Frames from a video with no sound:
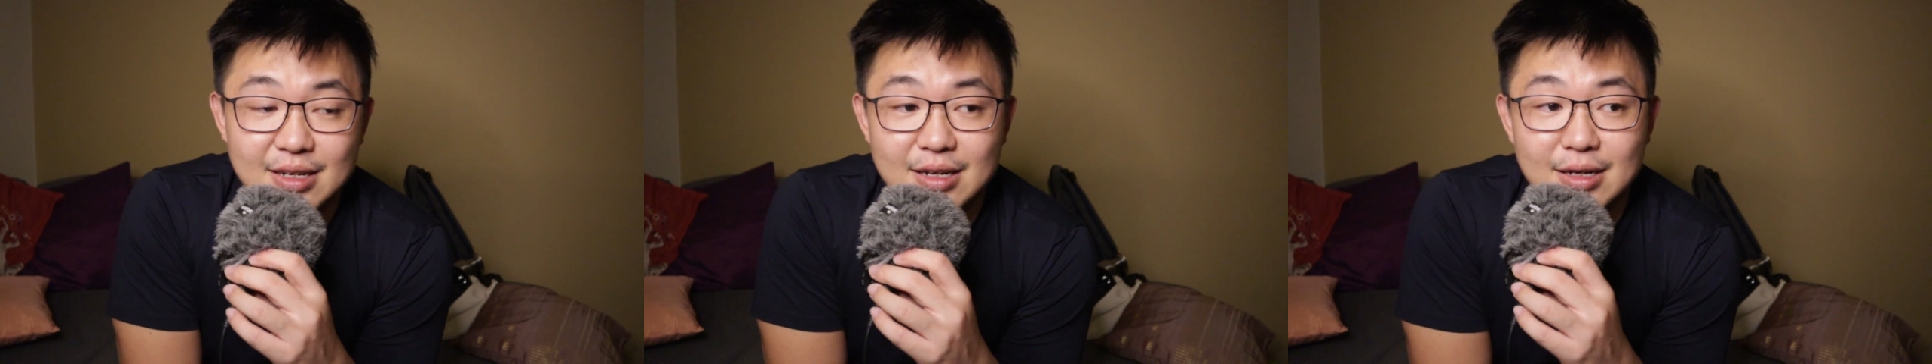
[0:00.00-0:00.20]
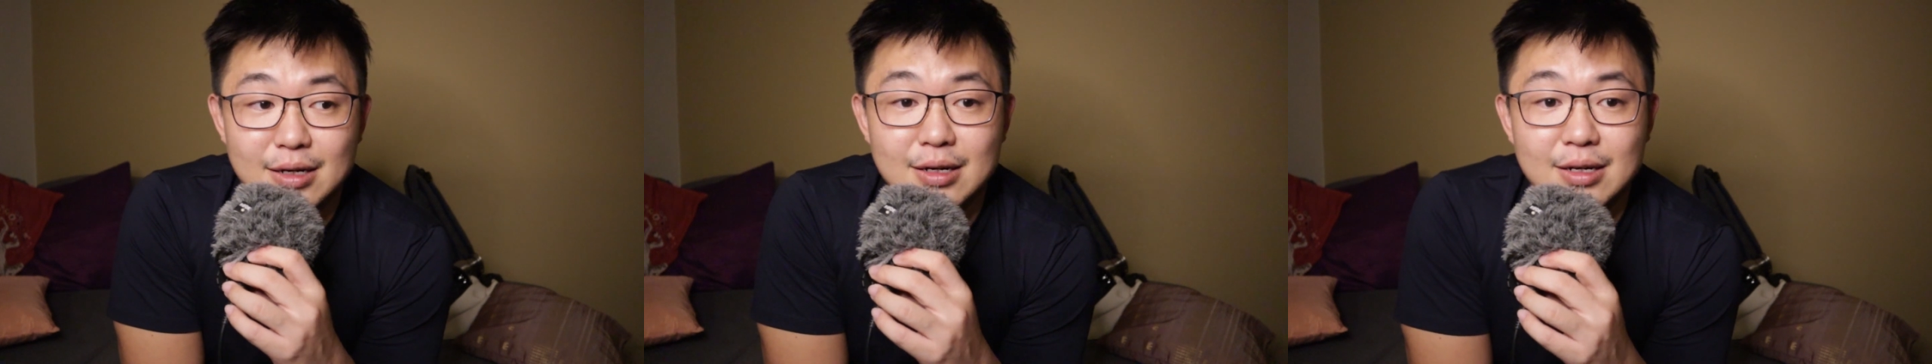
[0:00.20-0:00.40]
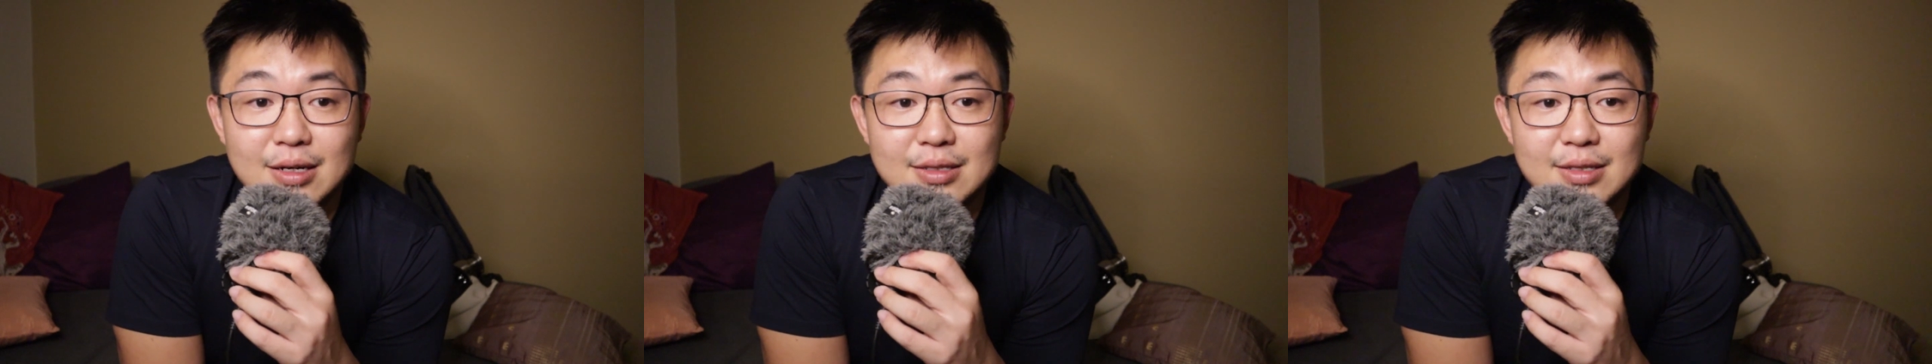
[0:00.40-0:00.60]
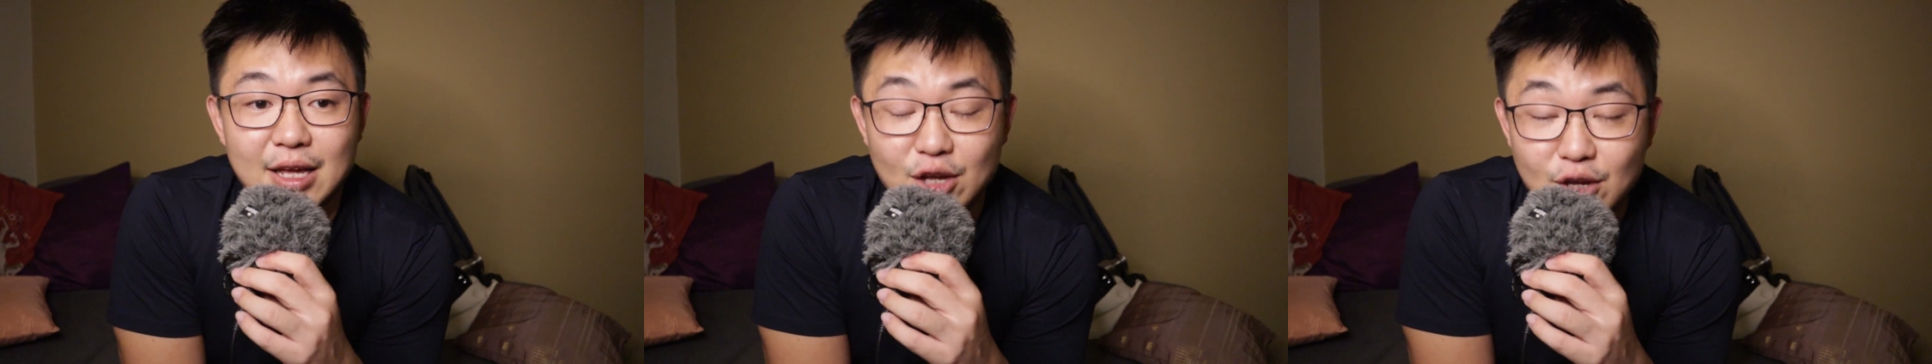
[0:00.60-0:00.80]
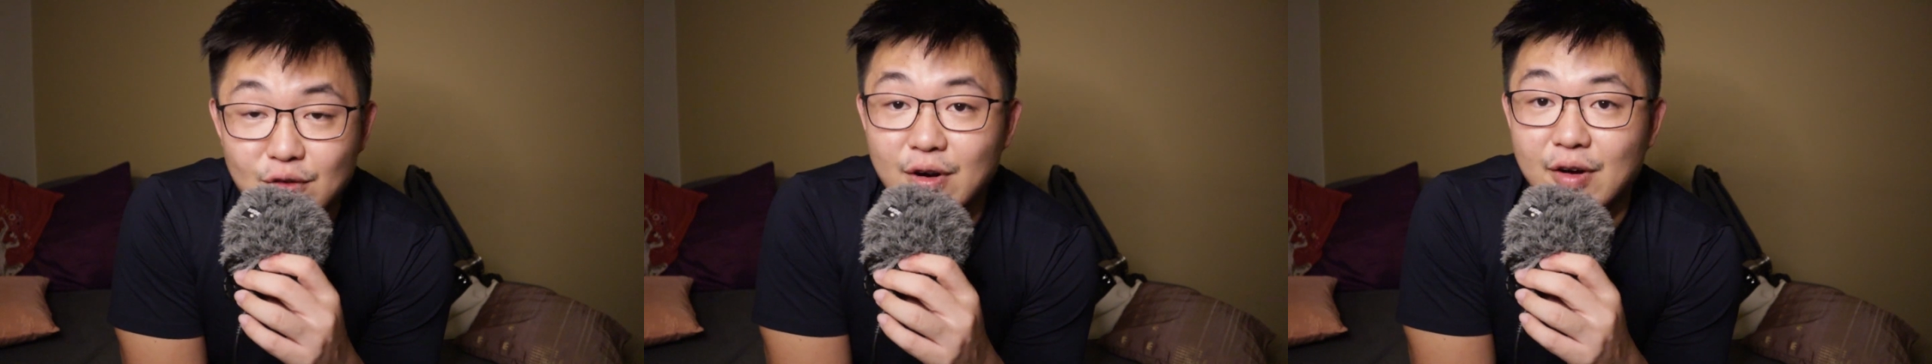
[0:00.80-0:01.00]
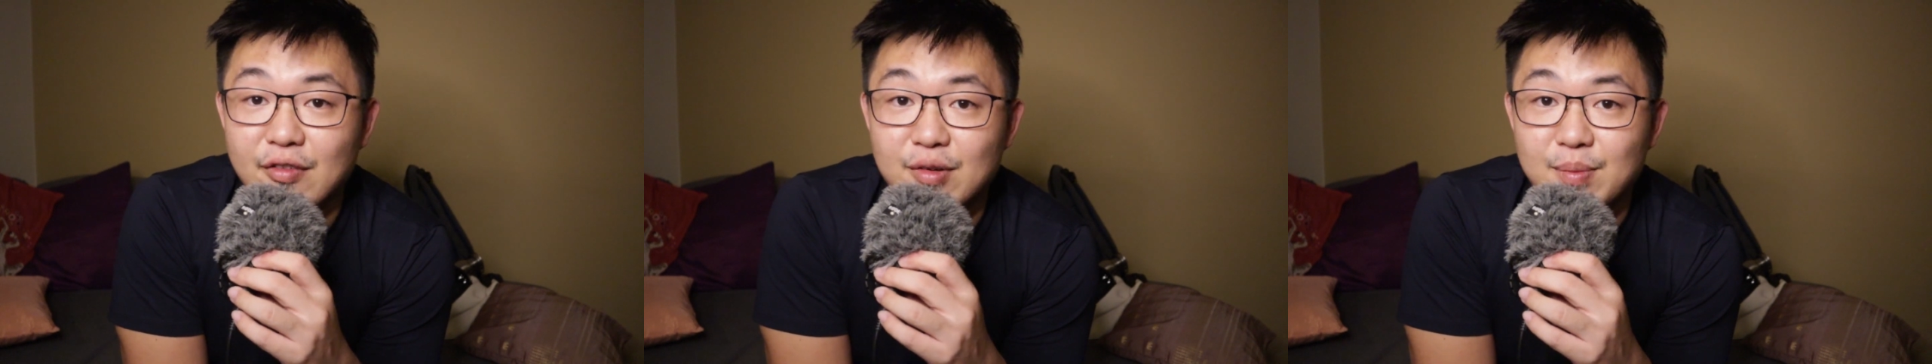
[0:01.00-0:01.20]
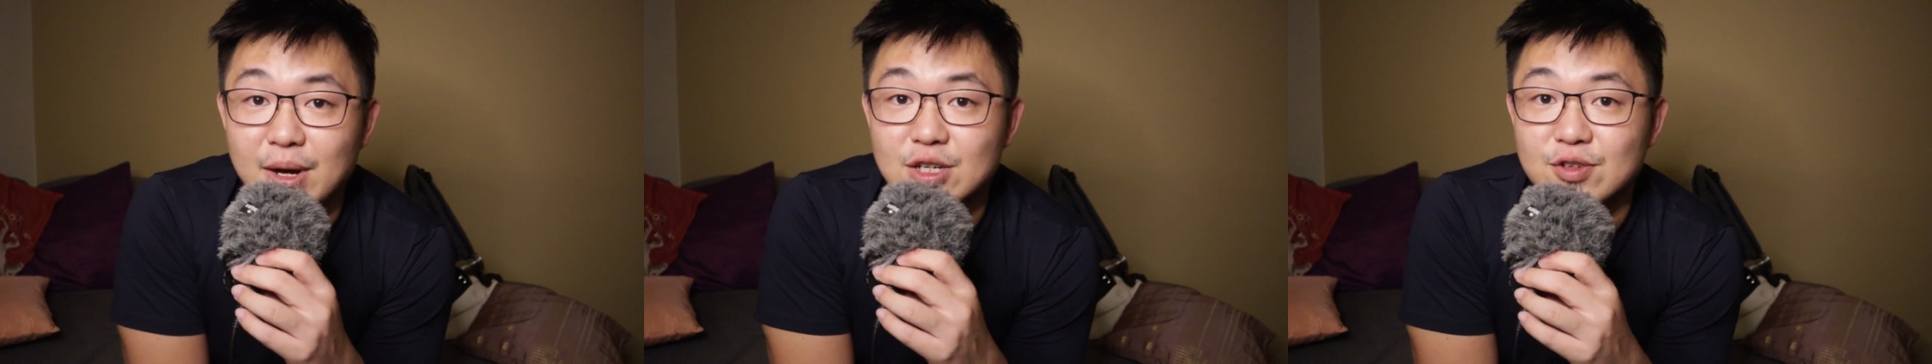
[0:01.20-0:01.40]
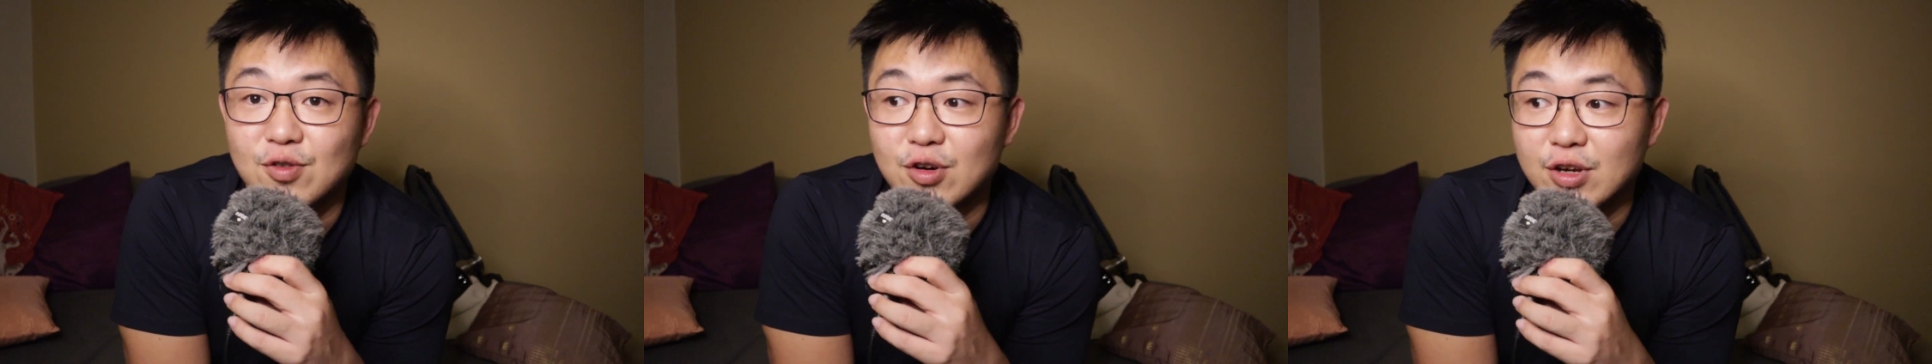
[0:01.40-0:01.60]
Thank you very
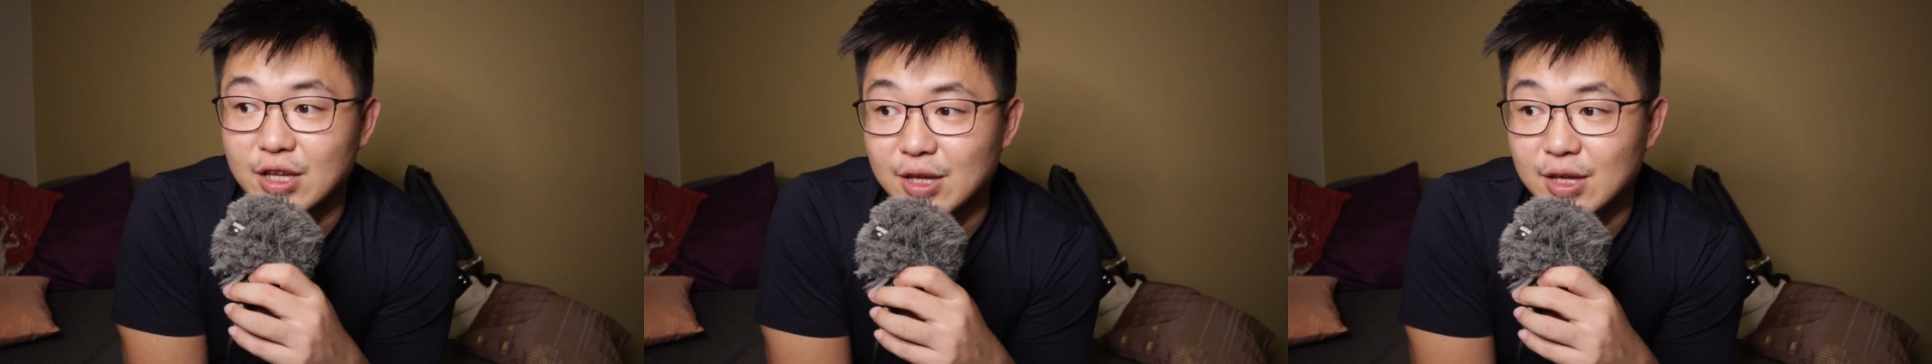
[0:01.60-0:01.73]
much for